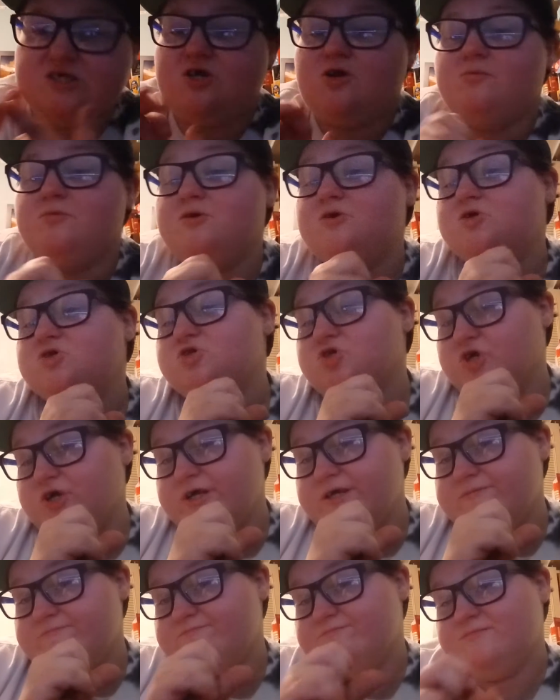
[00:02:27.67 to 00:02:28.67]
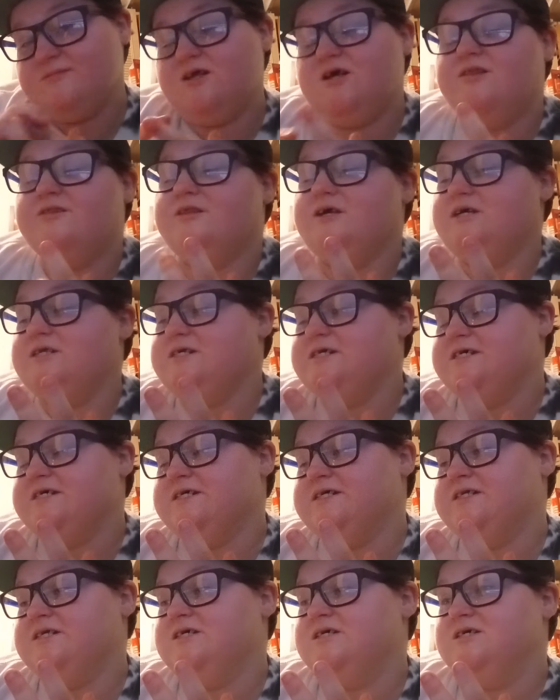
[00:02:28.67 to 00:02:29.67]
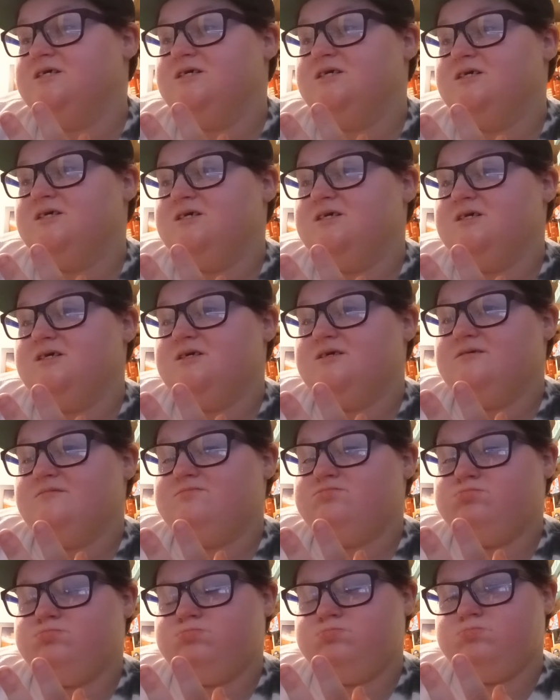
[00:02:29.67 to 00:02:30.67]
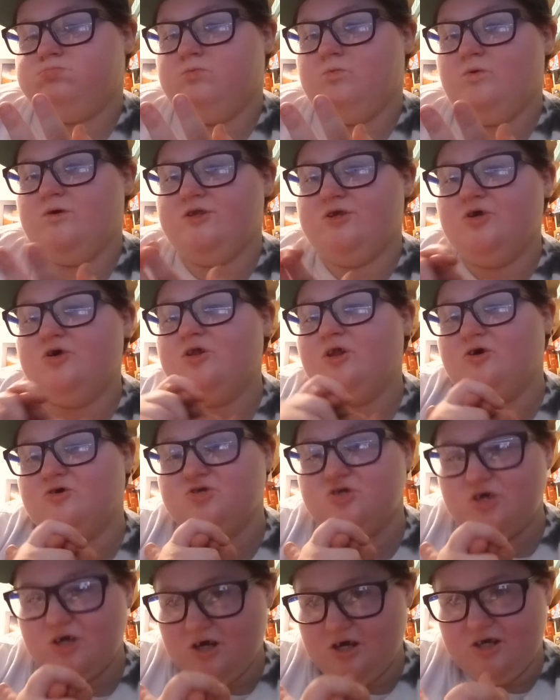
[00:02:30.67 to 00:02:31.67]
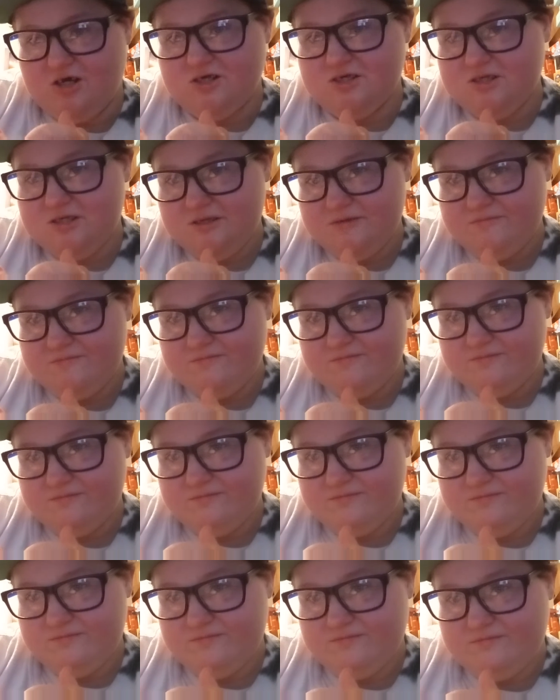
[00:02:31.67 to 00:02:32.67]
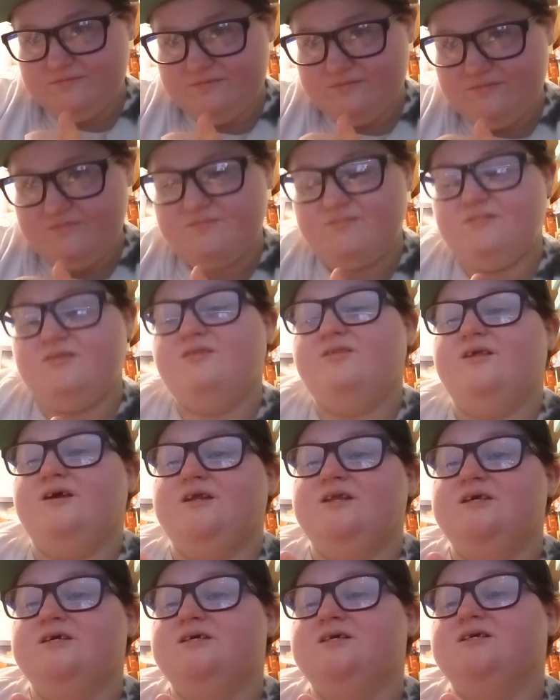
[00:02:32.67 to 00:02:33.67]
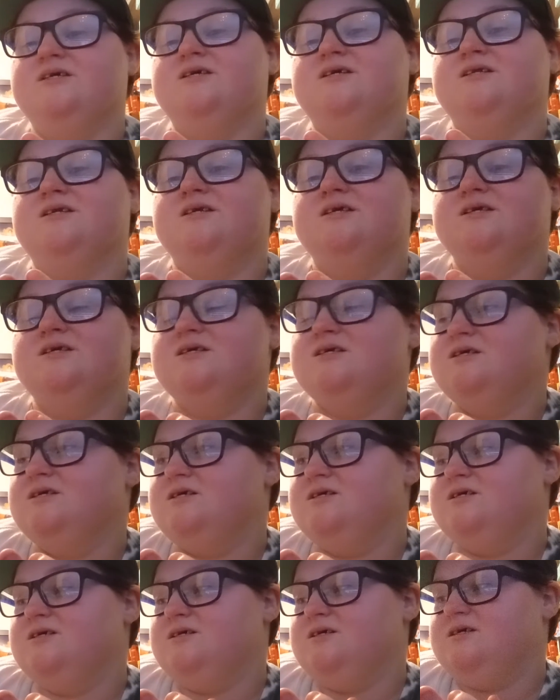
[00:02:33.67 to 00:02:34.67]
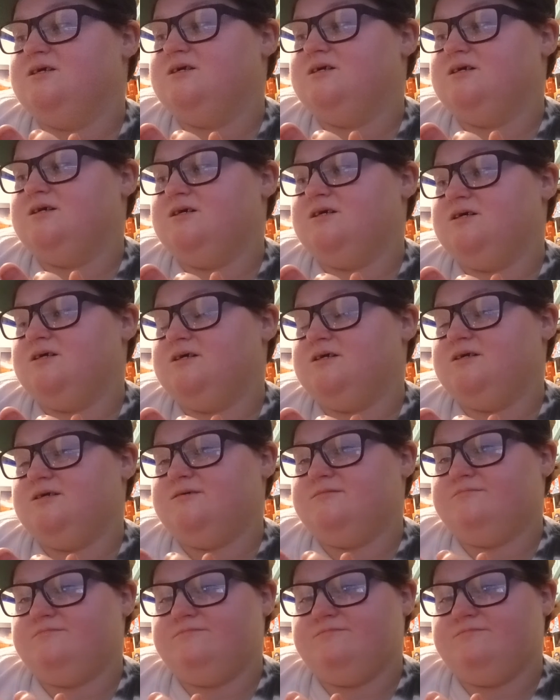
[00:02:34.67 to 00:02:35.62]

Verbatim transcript: Sentimental Street. They did when you close your eyes, they did. Uh,